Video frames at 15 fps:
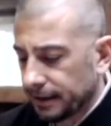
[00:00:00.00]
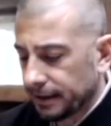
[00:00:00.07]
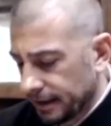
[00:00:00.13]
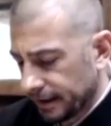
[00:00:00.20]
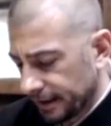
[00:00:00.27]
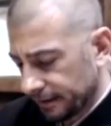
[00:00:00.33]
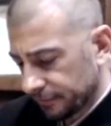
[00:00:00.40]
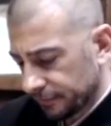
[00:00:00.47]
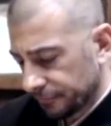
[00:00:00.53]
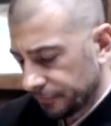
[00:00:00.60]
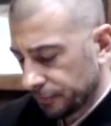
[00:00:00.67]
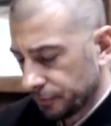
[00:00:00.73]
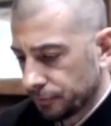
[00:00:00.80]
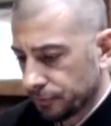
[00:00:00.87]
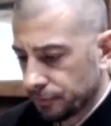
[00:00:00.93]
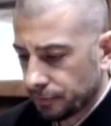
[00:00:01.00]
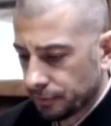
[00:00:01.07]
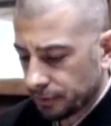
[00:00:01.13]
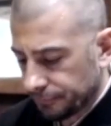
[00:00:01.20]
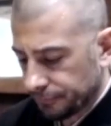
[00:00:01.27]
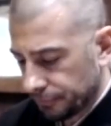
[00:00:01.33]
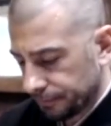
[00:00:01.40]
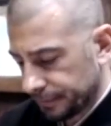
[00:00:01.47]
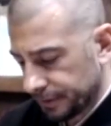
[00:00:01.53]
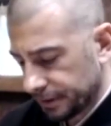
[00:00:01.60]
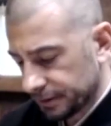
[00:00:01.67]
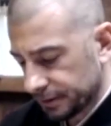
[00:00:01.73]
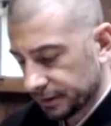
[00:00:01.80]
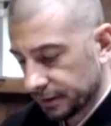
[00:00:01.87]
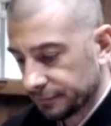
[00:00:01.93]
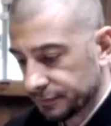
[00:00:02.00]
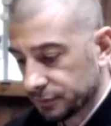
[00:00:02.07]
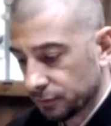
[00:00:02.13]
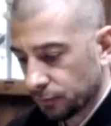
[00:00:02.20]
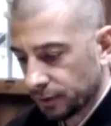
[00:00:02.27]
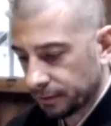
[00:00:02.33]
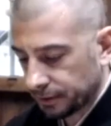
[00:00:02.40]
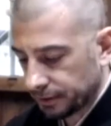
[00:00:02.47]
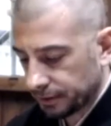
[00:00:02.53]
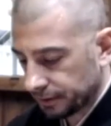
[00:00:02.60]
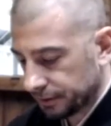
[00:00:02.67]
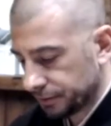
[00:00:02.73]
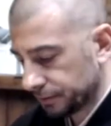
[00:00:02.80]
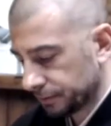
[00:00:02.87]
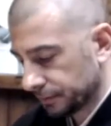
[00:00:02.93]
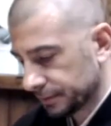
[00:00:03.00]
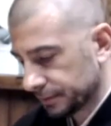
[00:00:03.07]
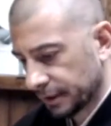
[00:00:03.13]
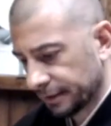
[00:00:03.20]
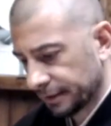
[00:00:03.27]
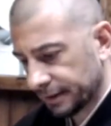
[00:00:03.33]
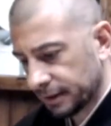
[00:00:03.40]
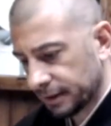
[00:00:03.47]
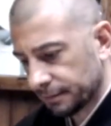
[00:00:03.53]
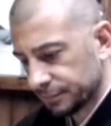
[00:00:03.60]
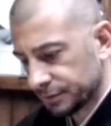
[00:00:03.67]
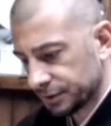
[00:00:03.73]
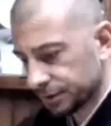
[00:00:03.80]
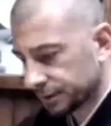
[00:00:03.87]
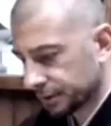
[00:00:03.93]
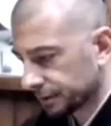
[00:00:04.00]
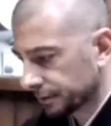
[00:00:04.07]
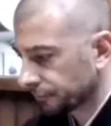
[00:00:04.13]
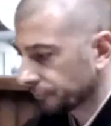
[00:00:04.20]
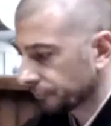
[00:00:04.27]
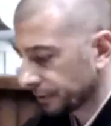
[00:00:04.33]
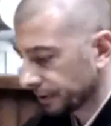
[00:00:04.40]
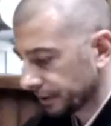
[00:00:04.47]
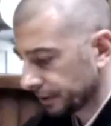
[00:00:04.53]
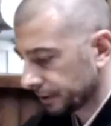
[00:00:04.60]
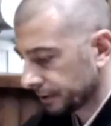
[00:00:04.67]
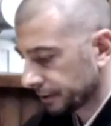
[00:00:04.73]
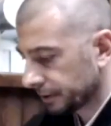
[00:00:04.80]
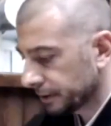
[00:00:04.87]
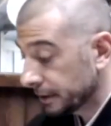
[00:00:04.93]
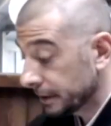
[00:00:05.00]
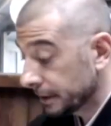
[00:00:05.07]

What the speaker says: I have a few minutes left, so what I'm going to do is I think I'm just going to read